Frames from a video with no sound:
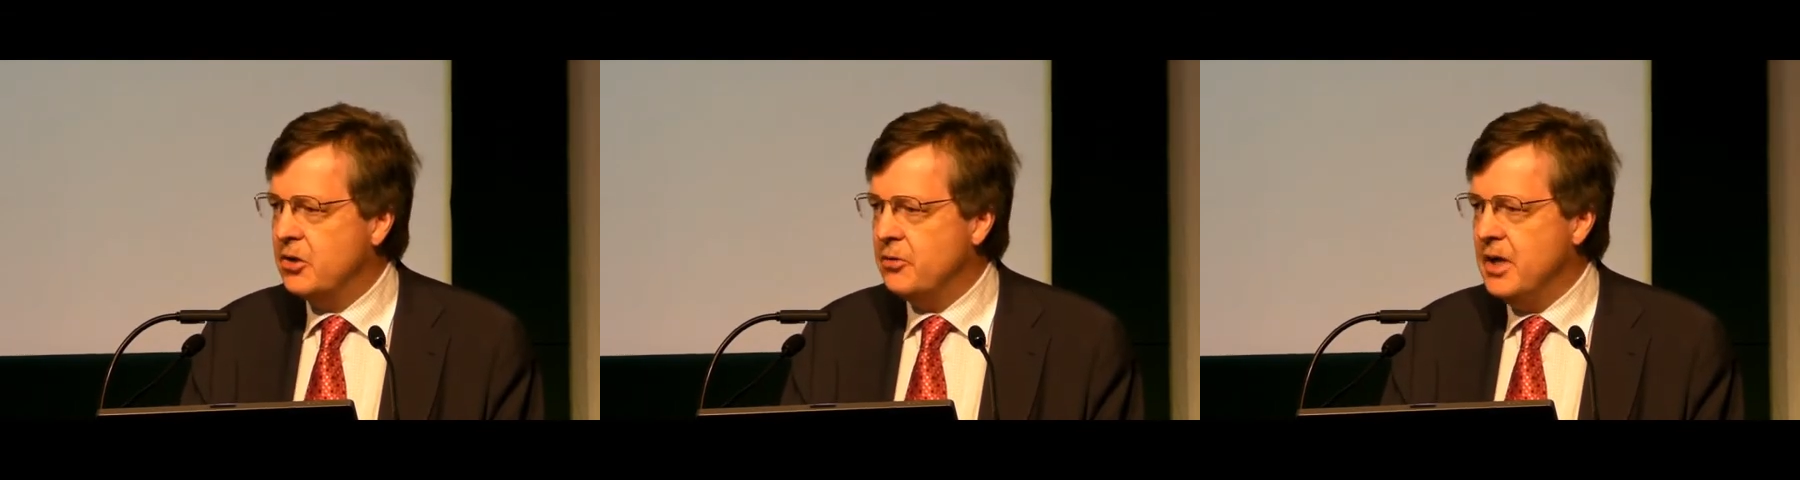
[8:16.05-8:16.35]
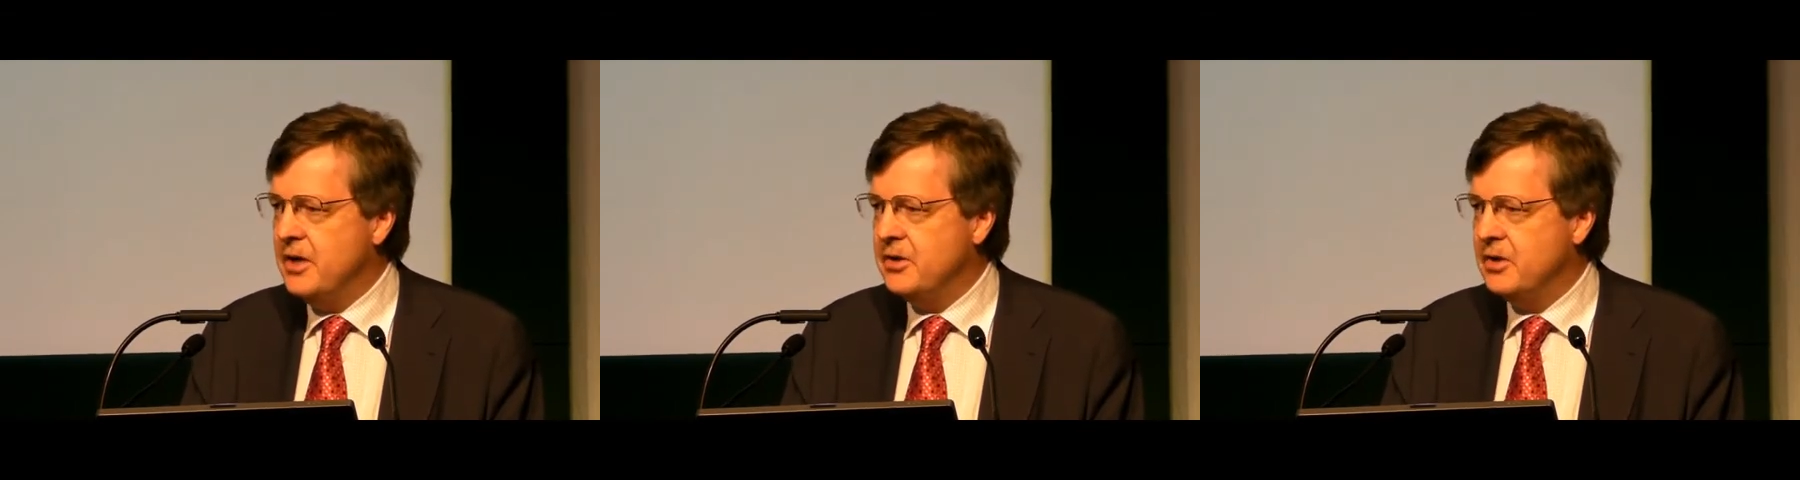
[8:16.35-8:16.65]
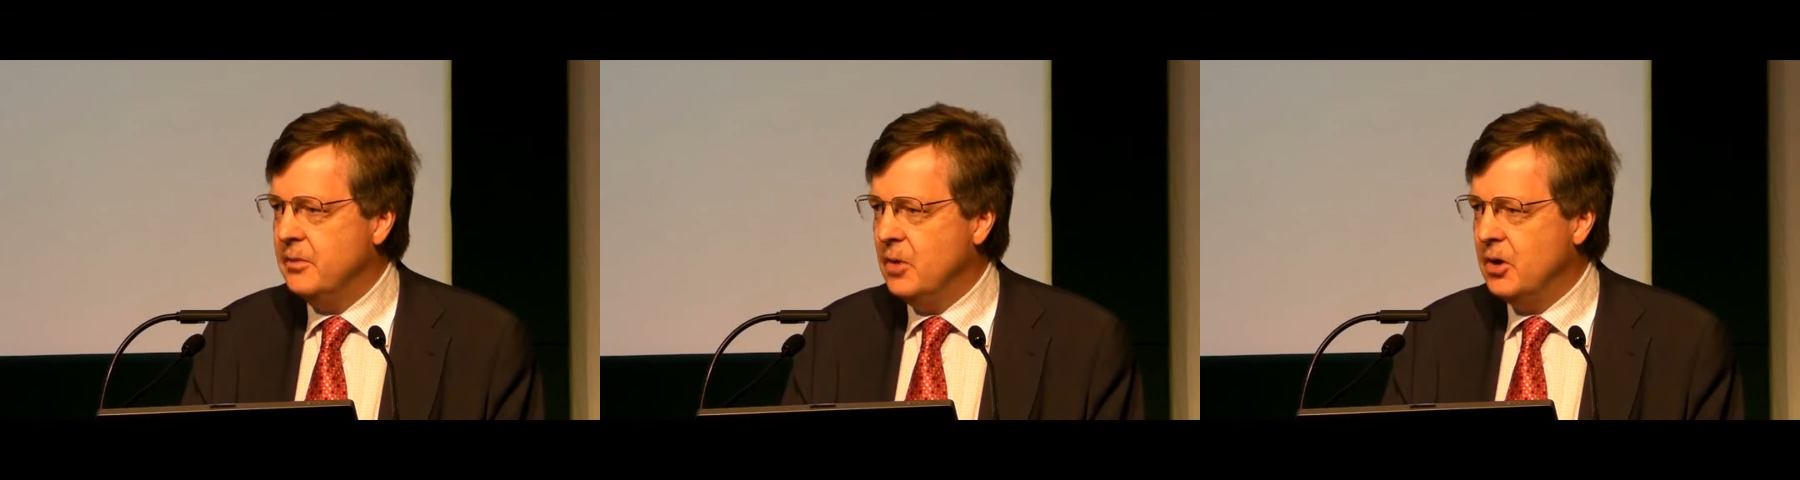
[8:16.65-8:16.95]

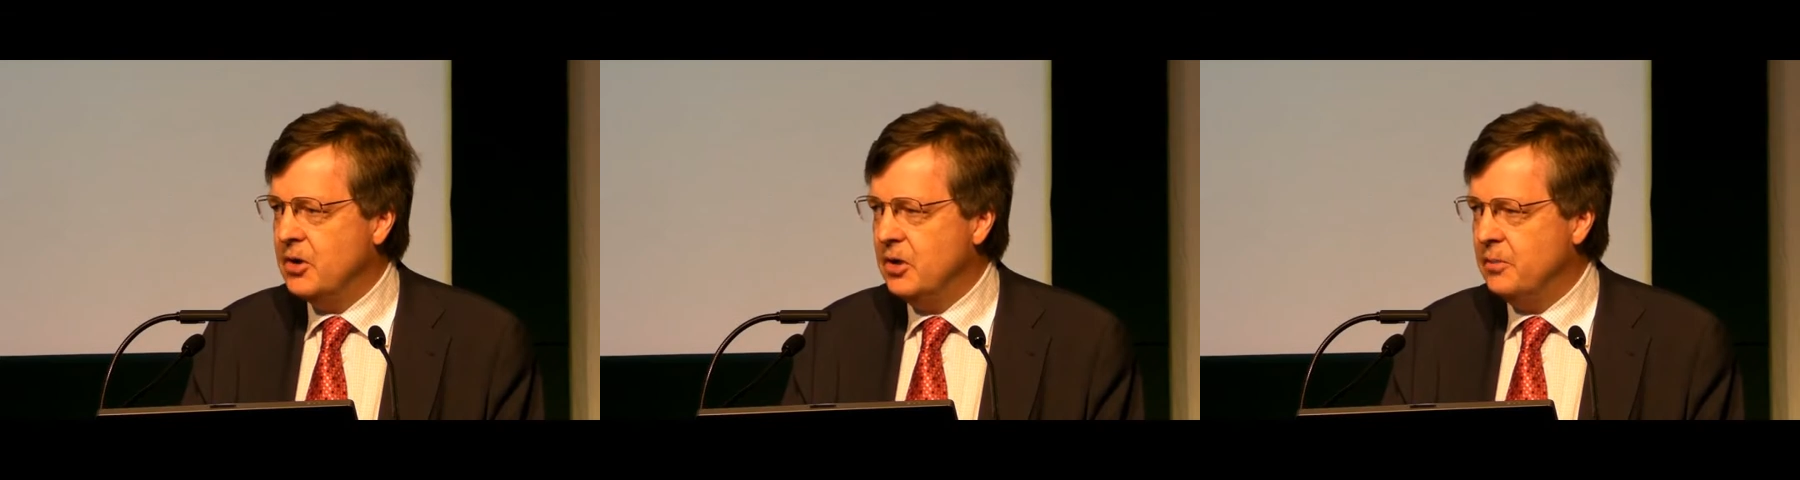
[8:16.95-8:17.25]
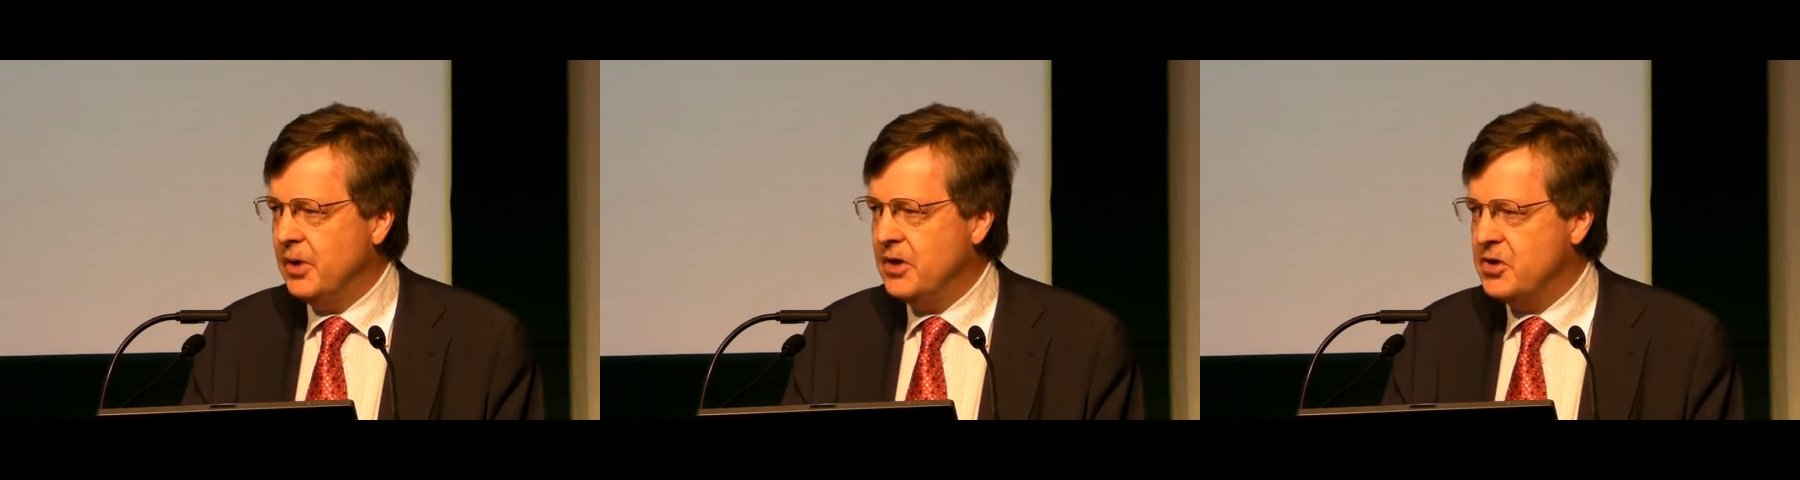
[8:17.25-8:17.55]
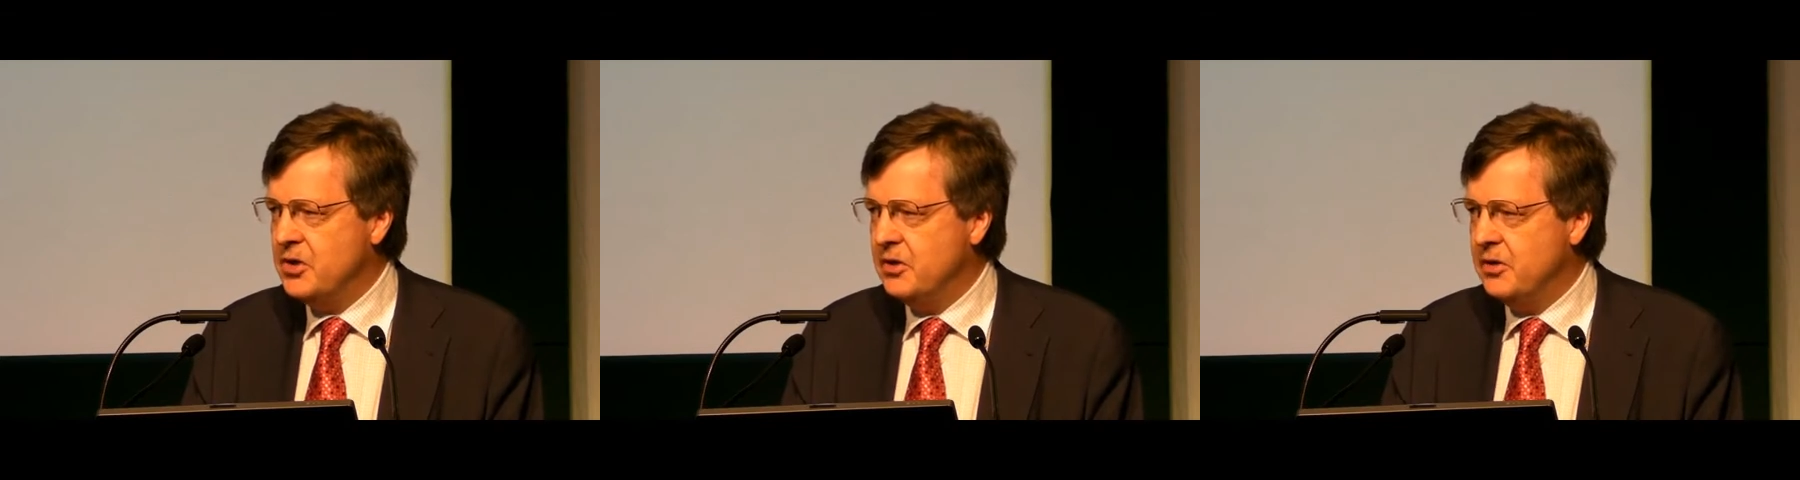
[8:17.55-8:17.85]
creating the
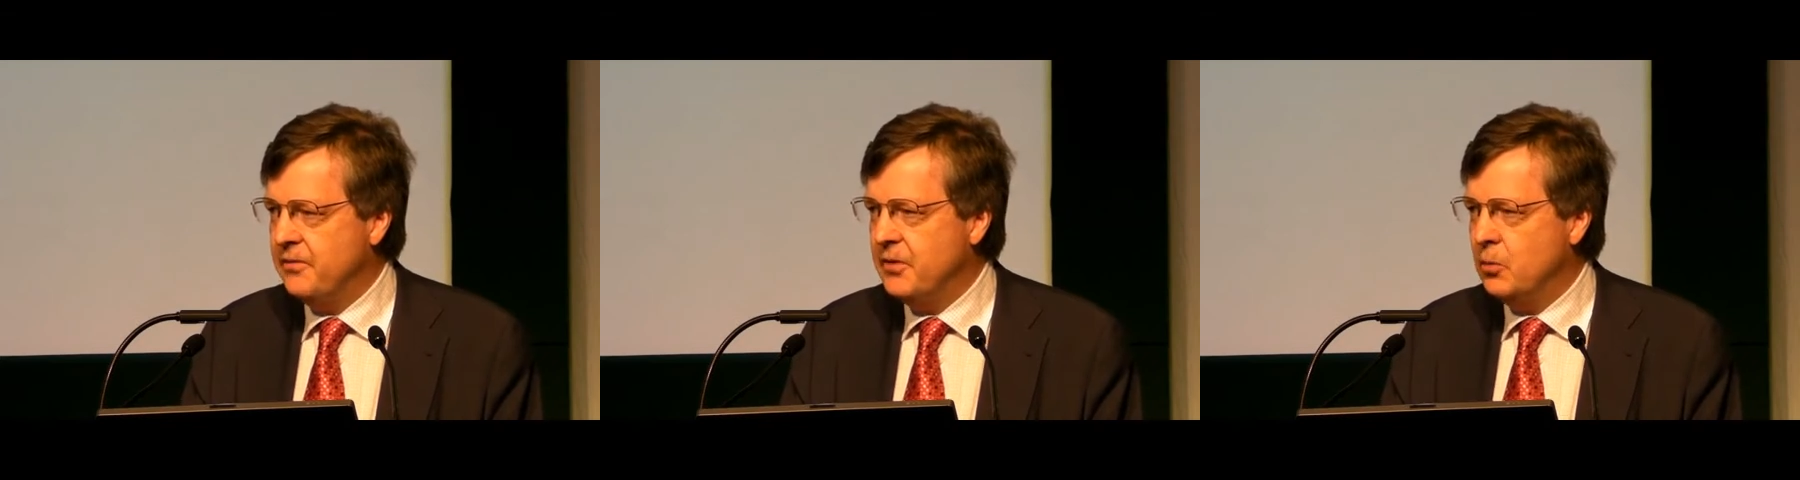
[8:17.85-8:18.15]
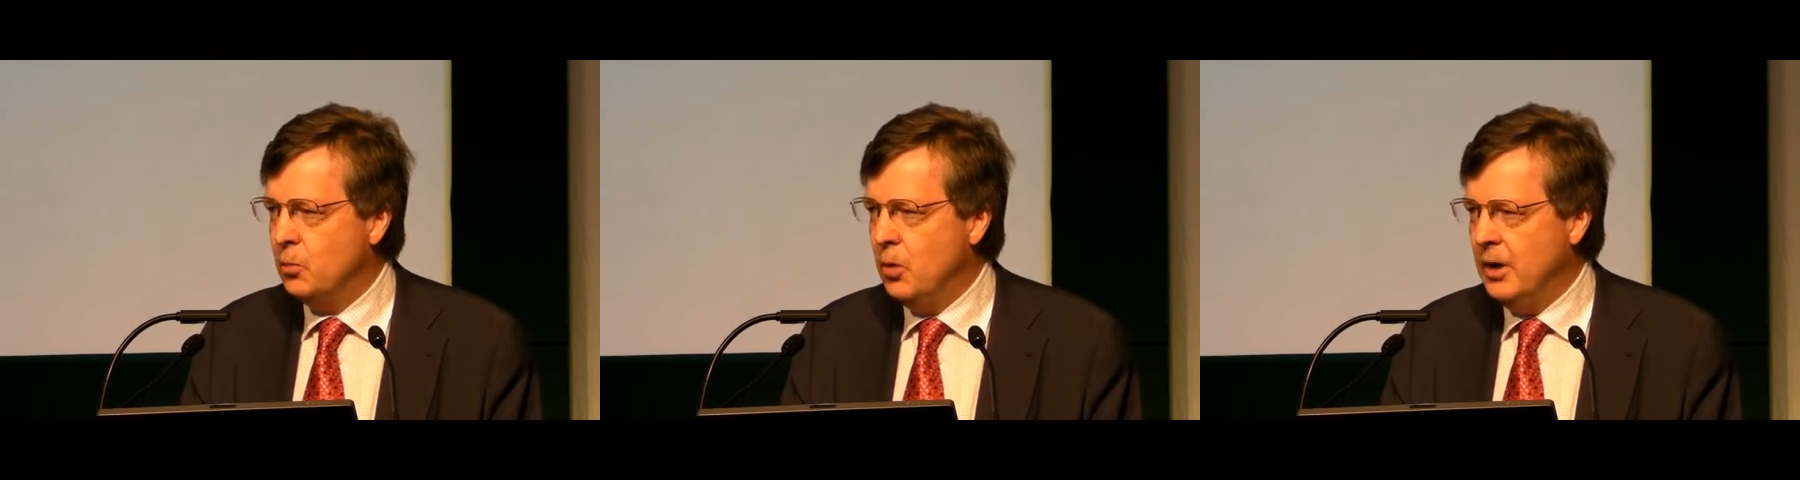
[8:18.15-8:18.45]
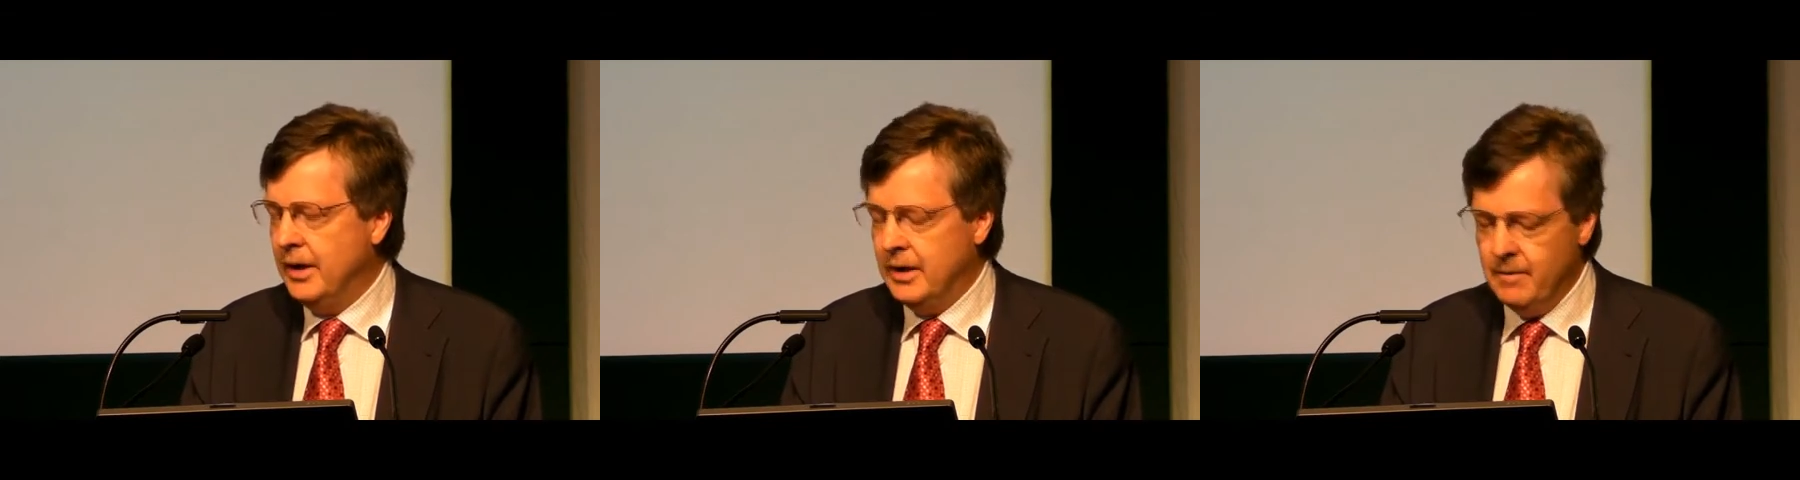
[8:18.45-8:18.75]
marketplace in a different
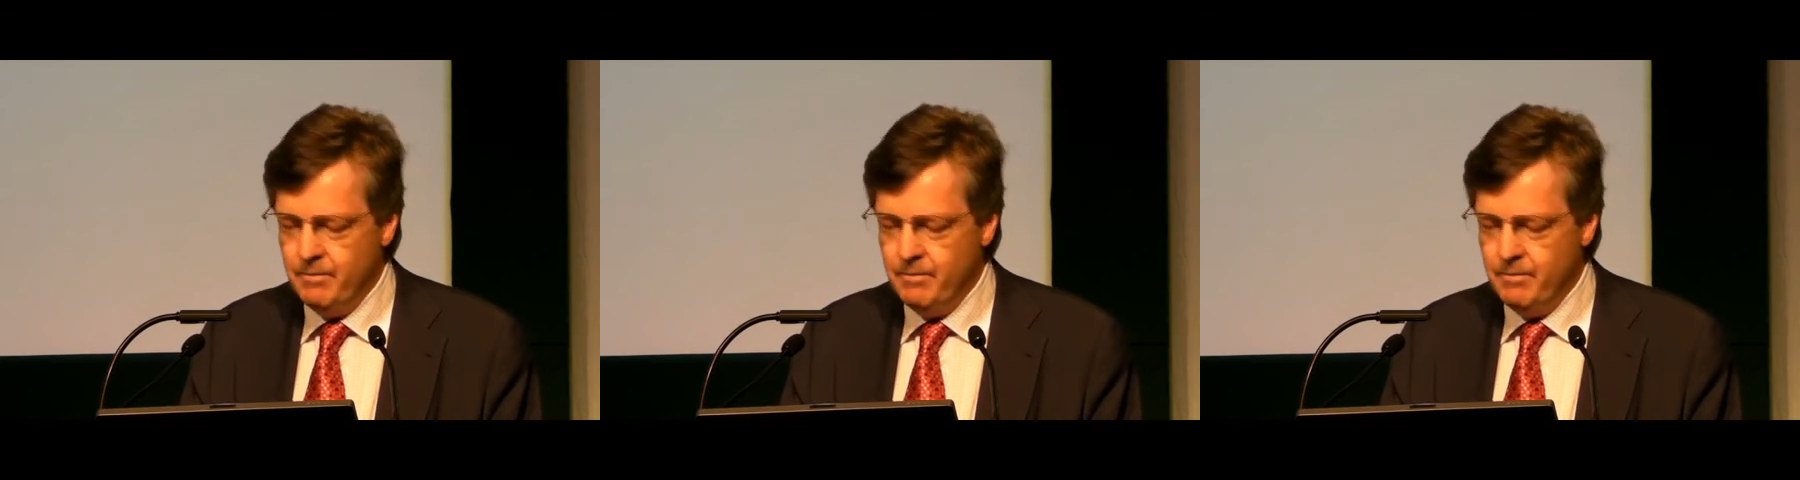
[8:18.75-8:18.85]
way.